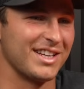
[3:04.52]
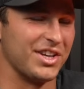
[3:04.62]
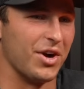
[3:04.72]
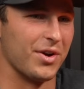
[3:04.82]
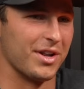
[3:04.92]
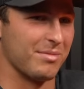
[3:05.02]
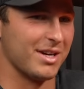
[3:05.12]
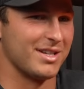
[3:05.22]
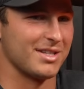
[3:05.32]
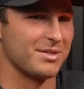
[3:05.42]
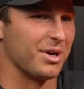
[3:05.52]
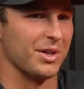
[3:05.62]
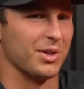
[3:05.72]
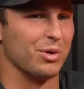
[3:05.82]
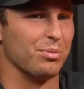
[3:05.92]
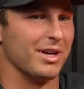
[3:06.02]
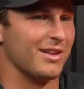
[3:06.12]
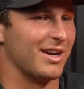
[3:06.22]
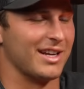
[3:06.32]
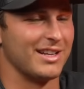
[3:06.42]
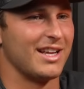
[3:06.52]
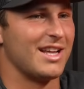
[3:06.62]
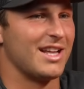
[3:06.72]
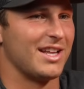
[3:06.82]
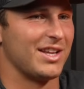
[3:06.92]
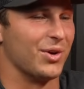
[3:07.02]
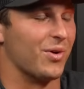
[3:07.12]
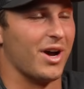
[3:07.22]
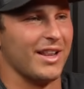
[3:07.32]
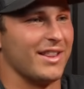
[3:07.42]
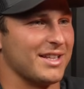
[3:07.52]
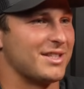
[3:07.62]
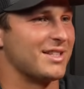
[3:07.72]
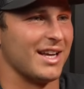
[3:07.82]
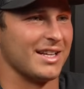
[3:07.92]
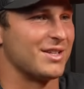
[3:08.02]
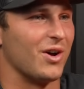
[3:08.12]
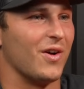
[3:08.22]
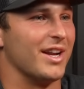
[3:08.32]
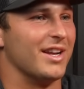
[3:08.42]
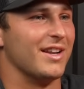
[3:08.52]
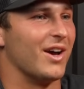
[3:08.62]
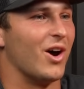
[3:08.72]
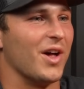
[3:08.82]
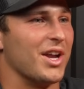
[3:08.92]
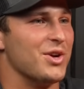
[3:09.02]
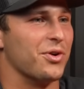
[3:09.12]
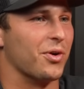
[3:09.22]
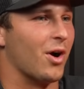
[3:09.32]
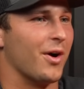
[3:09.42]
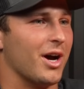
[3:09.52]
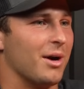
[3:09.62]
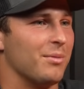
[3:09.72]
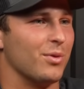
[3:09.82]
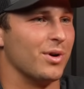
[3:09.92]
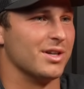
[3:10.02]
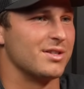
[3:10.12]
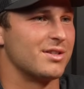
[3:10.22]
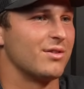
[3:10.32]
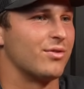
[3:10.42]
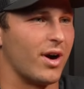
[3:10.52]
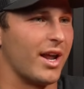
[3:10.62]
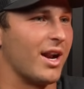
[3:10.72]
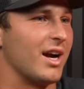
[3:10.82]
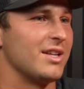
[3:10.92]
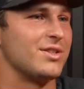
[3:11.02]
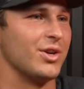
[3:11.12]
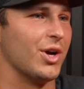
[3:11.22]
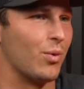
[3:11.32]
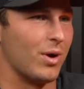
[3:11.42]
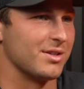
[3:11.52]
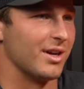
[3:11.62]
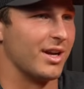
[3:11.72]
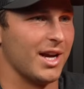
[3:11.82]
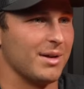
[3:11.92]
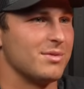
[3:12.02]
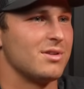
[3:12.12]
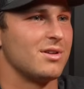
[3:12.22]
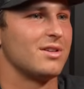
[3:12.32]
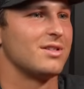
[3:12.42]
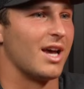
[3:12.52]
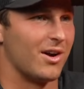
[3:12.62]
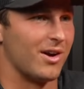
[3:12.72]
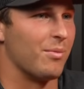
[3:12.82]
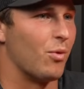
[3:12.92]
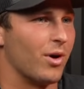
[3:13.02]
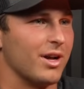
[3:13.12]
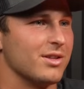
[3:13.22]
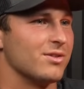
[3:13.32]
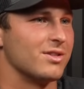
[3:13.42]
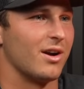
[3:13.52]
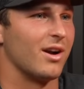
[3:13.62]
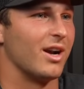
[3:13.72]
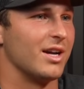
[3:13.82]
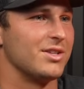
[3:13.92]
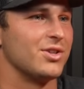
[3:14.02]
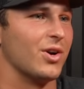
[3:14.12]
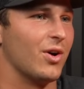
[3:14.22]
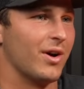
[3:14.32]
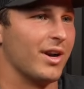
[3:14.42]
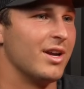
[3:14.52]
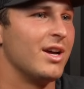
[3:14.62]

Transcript: going into my testimony a little bit, you're right. That's all I knew growing up was Friday nights, you go to Westlake games. Saturday mornings or Saturday nights, you're going